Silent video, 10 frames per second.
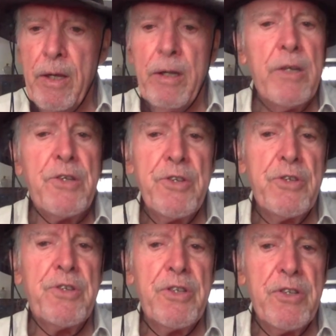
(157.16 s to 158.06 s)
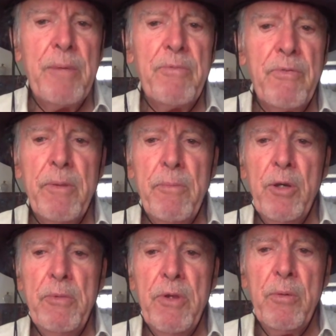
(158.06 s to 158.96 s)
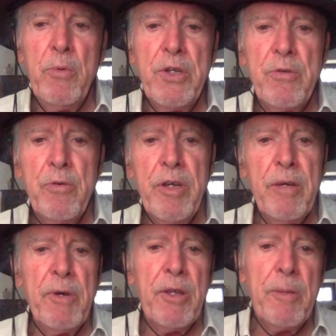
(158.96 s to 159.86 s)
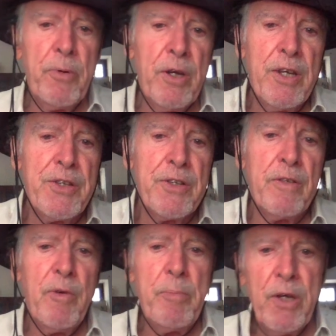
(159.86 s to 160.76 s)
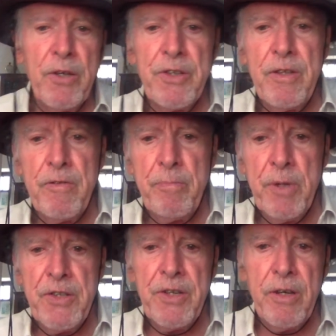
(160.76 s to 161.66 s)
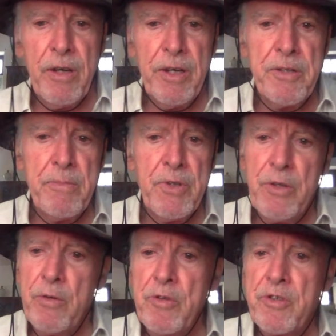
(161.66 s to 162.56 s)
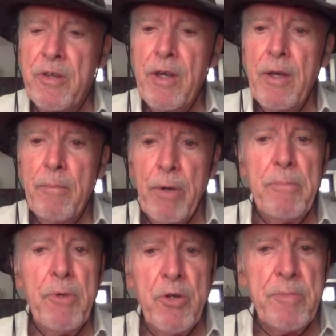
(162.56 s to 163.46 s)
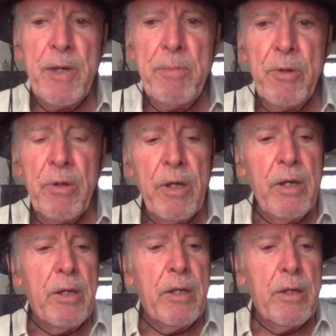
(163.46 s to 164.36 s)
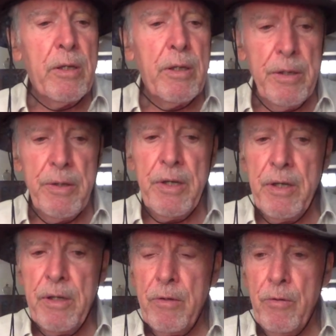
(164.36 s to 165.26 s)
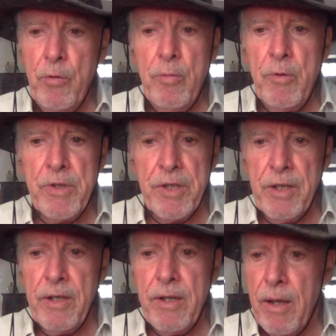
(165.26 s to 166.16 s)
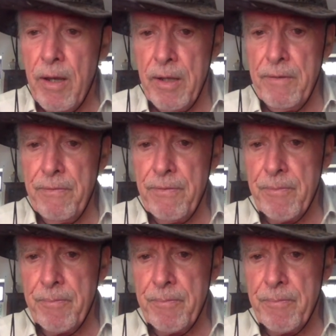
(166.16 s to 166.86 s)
Let's just accept for the moment that we're talking about the price of a basket of basic items used by most people in their normal daily life.